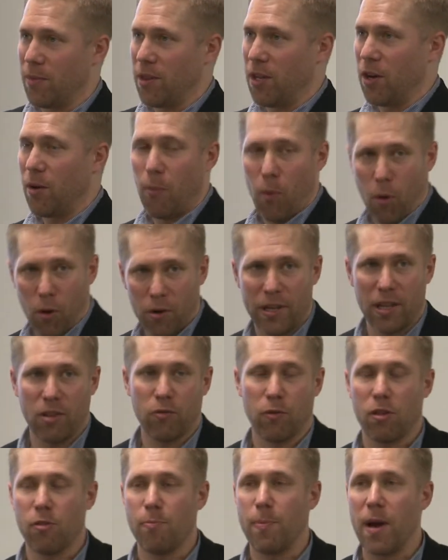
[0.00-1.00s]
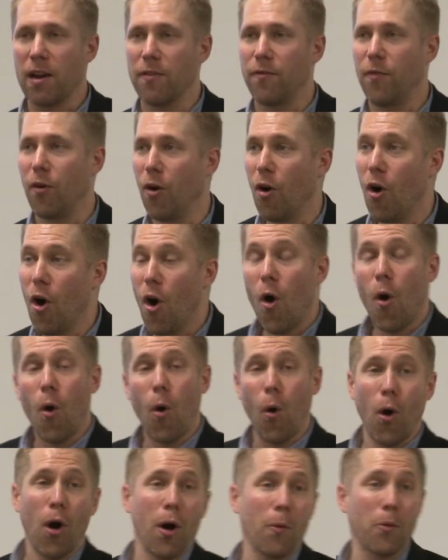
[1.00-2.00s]
you know more disrespectful,
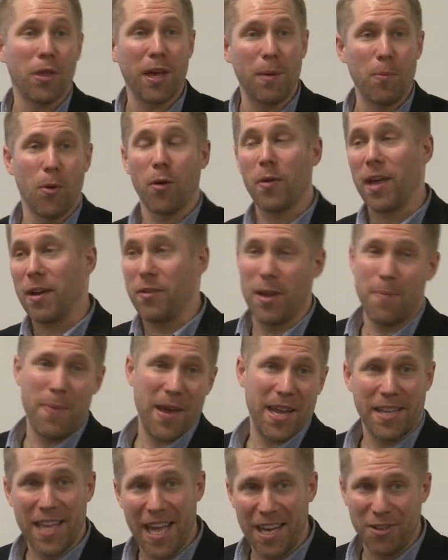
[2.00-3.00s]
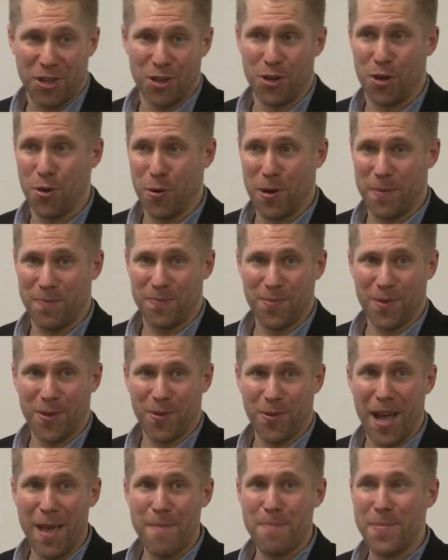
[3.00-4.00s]
or were they more likely to pay attention to it, right?